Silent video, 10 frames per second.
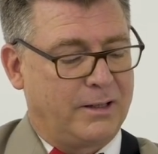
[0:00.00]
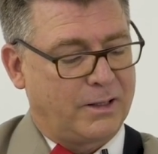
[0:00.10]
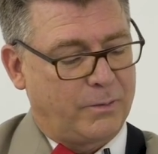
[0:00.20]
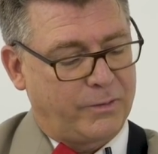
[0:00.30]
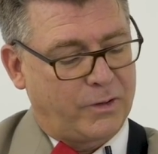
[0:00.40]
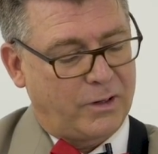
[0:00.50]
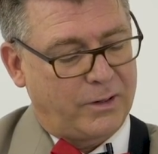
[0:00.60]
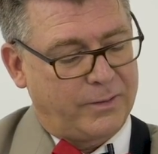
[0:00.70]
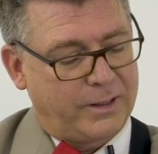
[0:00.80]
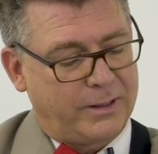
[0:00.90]
So we've
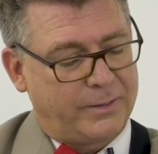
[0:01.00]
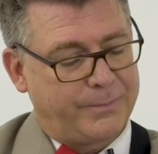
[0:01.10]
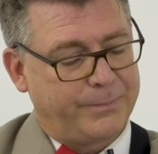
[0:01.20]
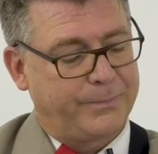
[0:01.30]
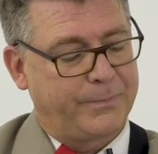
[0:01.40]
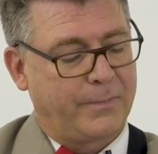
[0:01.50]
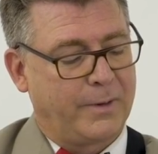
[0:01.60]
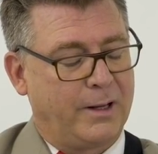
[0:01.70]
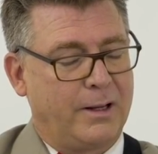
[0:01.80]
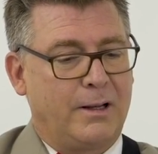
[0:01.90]
got,
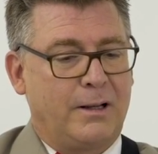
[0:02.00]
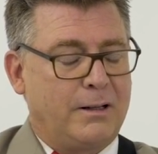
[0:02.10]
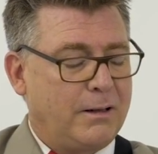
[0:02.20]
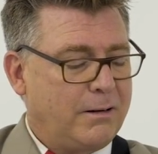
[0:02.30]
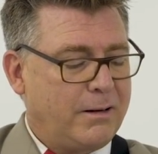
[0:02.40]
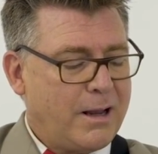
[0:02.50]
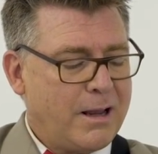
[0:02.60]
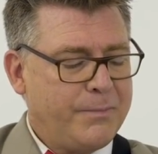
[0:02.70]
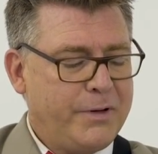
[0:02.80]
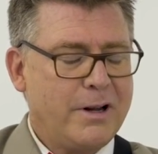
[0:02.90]
load
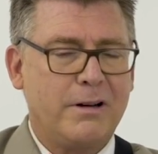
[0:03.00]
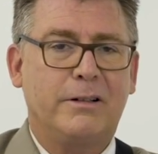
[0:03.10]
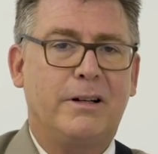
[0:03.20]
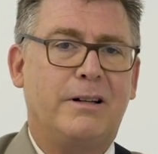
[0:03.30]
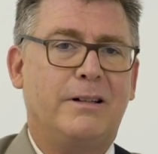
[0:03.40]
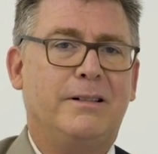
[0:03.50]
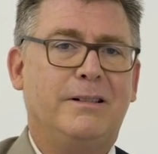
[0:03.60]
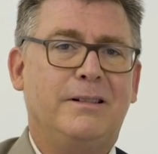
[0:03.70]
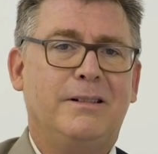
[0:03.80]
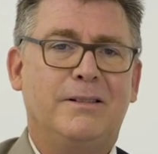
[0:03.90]
up your
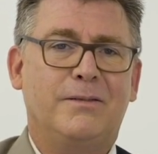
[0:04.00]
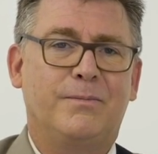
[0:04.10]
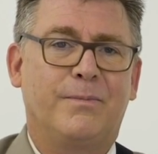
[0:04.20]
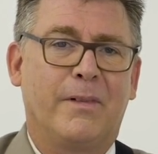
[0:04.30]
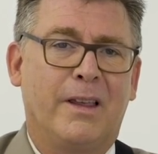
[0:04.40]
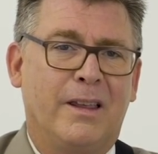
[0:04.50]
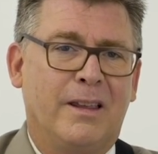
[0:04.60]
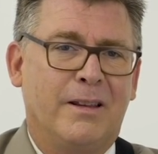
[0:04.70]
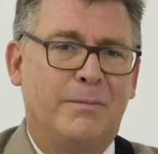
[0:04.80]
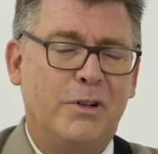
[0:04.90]
guns,
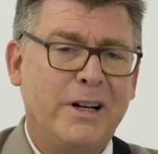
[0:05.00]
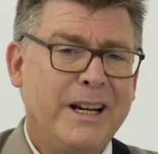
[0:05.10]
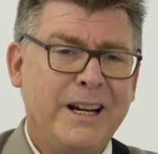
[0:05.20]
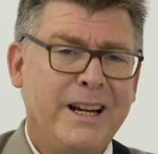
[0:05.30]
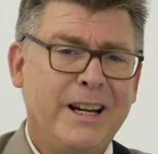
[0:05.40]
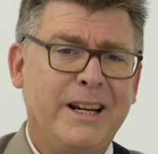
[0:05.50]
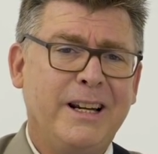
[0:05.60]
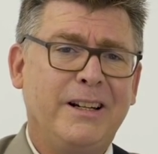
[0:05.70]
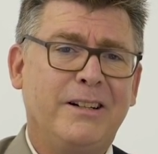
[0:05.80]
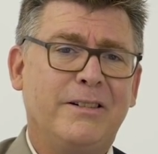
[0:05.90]

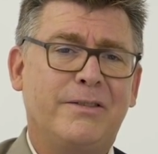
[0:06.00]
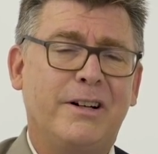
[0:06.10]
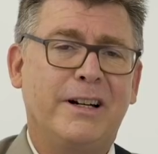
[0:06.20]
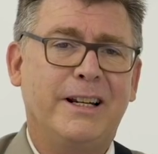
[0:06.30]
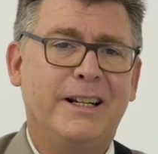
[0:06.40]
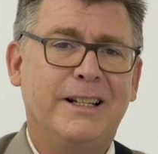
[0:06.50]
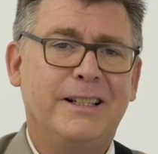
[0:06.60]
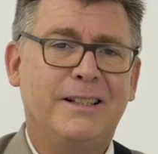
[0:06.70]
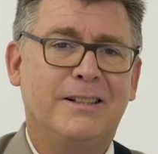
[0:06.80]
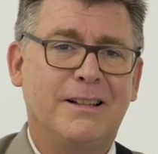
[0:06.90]
bring your
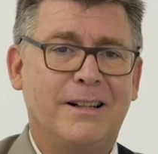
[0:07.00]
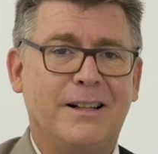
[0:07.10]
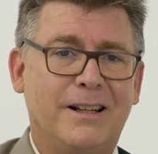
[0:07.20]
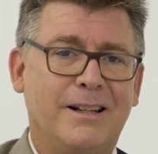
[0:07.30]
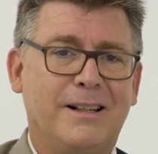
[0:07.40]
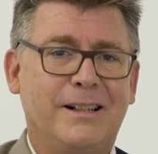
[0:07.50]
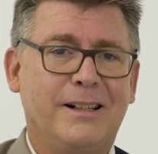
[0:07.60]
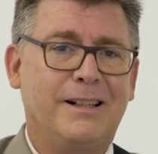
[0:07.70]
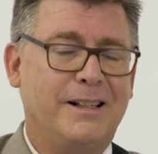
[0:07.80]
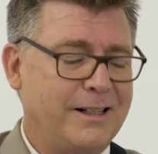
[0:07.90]
friends, na
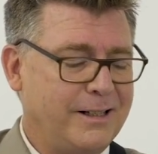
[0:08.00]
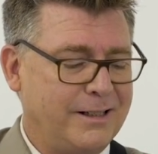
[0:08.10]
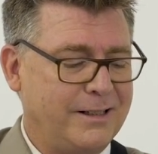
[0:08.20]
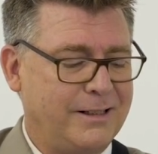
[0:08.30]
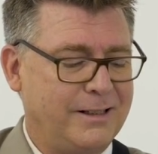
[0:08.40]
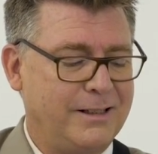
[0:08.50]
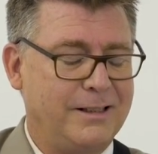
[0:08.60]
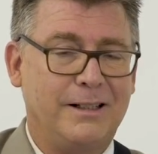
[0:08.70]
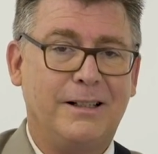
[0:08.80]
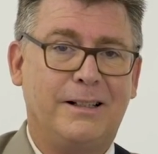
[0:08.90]
na na
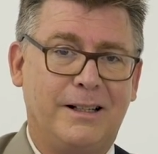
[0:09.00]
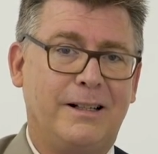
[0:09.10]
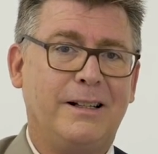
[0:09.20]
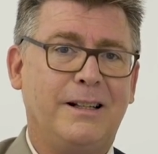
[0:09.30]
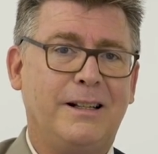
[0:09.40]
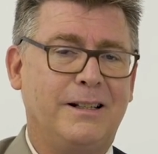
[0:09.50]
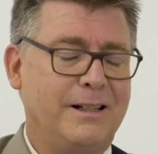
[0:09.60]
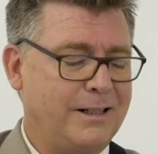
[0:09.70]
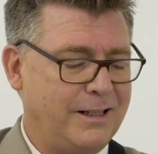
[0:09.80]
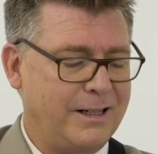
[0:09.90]
na na na
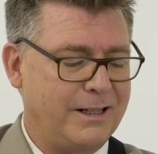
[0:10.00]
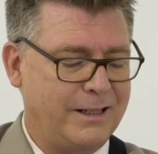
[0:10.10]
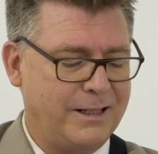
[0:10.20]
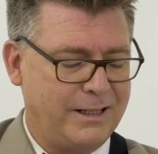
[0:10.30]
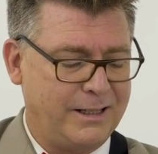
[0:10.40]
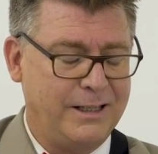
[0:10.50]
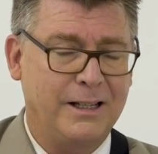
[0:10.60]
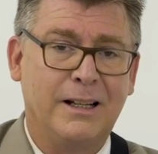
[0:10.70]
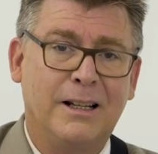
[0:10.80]
na na